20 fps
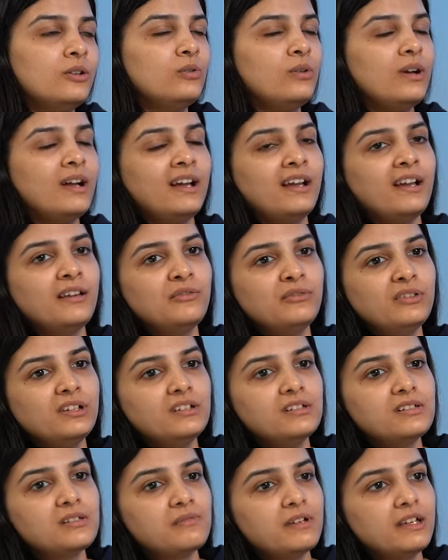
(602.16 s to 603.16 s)
No, I
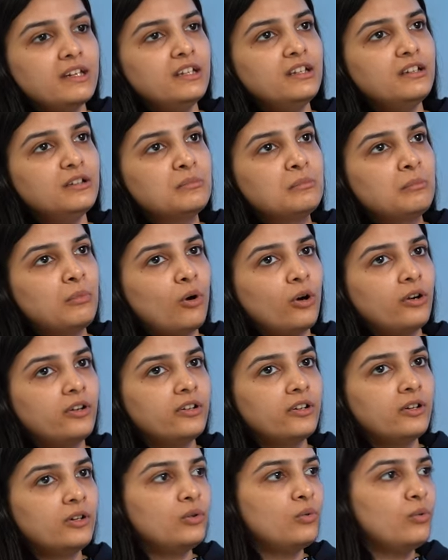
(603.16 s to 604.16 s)
feel it's very
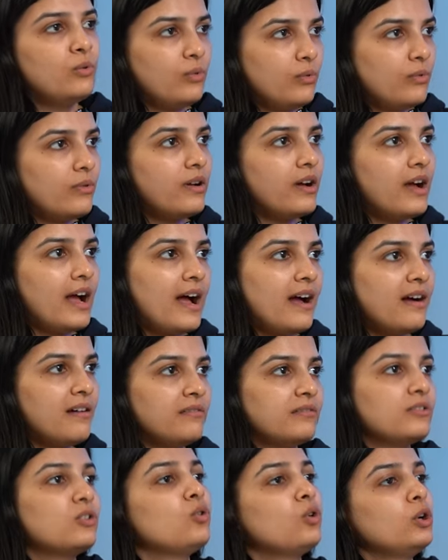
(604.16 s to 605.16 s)
important to
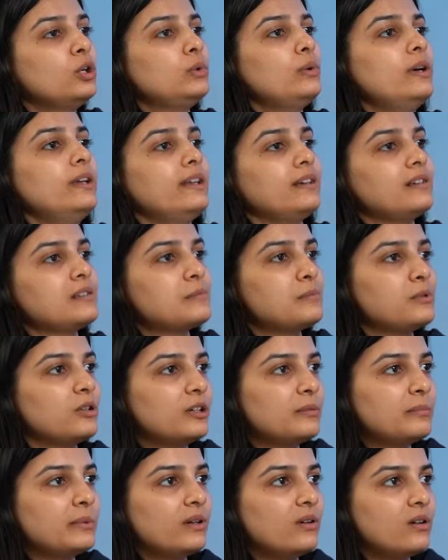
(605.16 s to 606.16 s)
have go to an
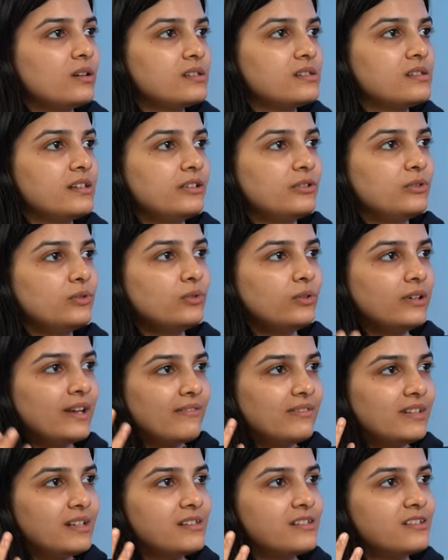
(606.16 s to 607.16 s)
expert, because then you don't
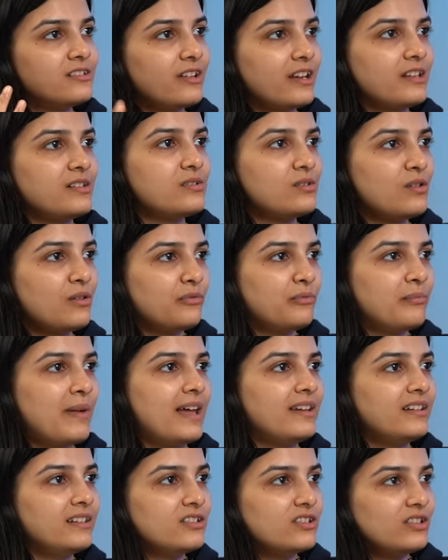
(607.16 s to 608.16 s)
have that stress of
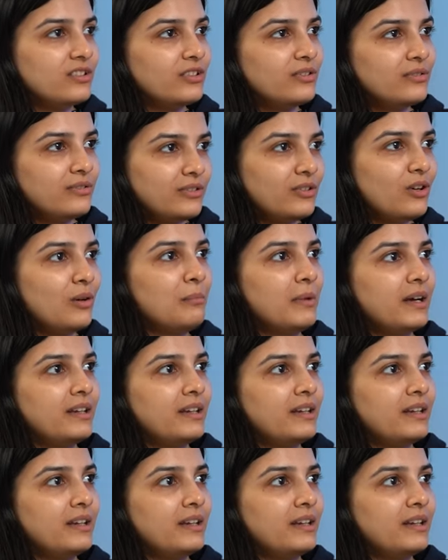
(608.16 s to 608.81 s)
managing your